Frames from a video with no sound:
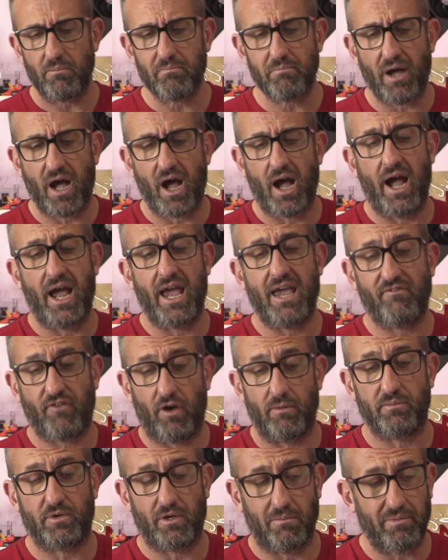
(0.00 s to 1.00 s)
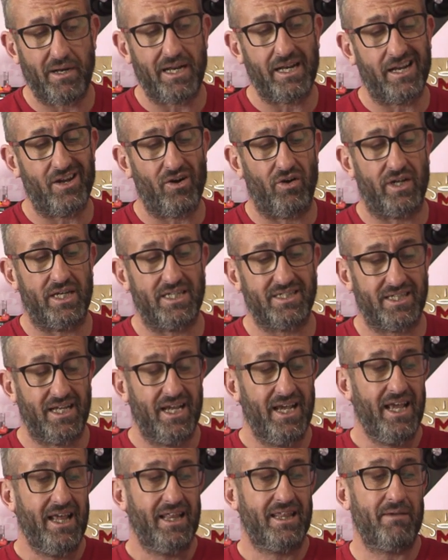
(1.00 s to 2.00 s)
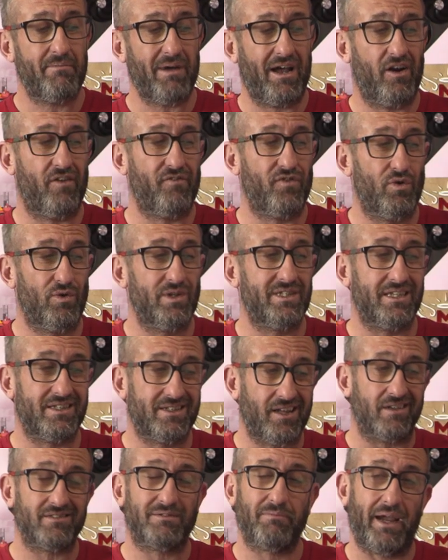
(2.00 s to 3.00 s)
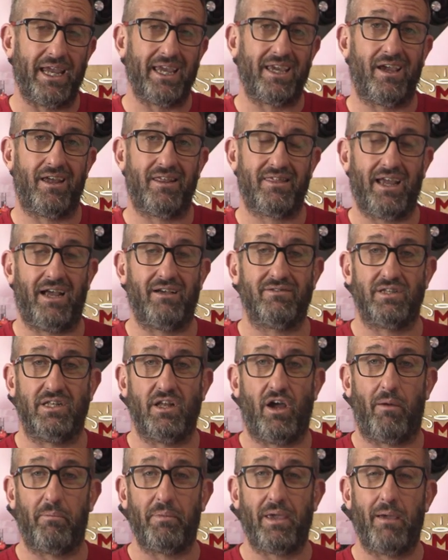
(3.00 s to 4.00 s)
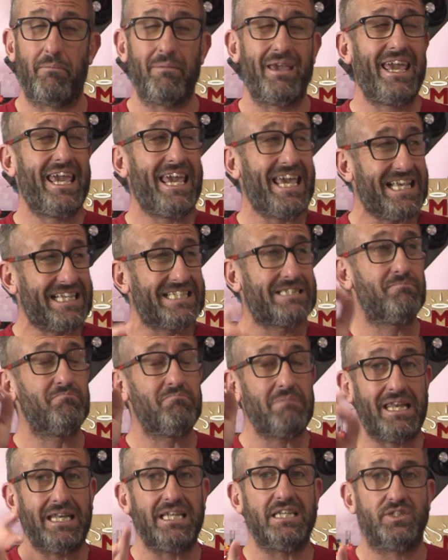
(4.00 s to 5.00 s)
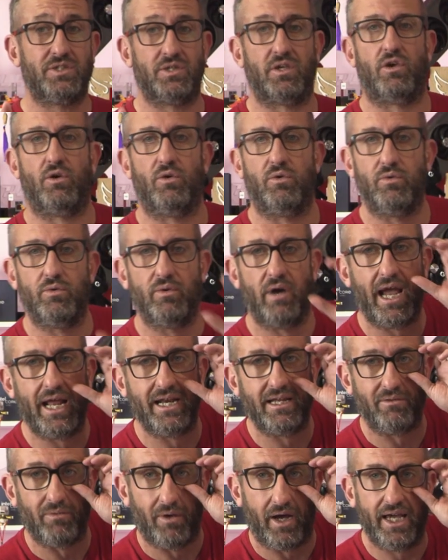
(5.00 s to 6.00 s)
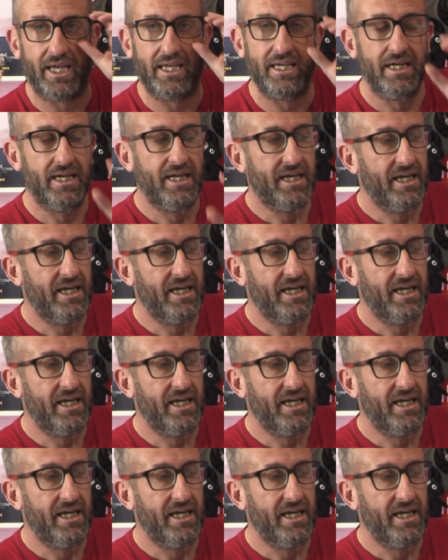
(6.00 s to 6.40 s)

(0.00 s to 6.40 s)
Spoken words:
But if I'm completely honest, the amount of noise it does make at 1,000 RPM is minuscule anyway.